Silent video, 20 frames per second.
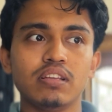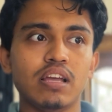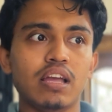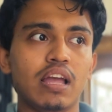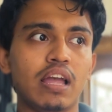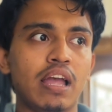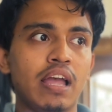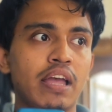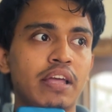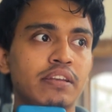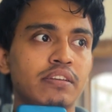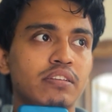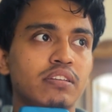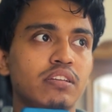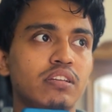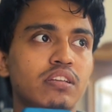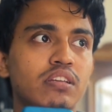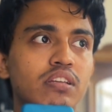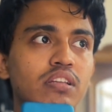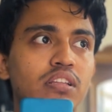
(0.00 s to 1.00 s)
and
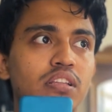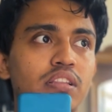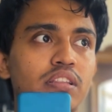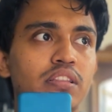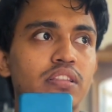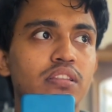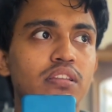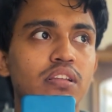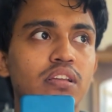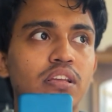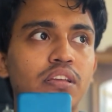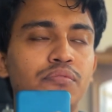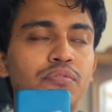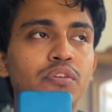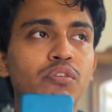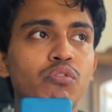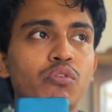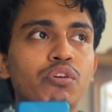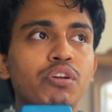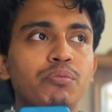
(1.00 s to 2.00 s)
if you
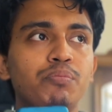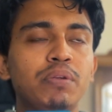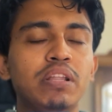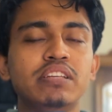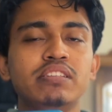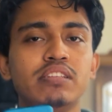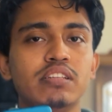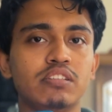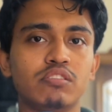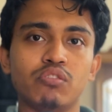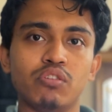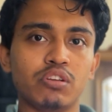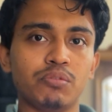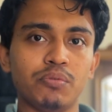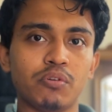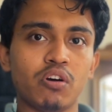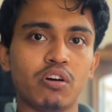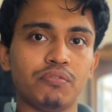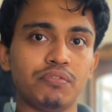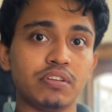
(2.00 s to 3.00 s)
know your place, it's going to be
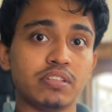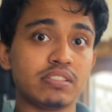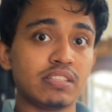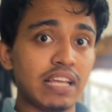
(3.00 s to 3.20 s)
confidence.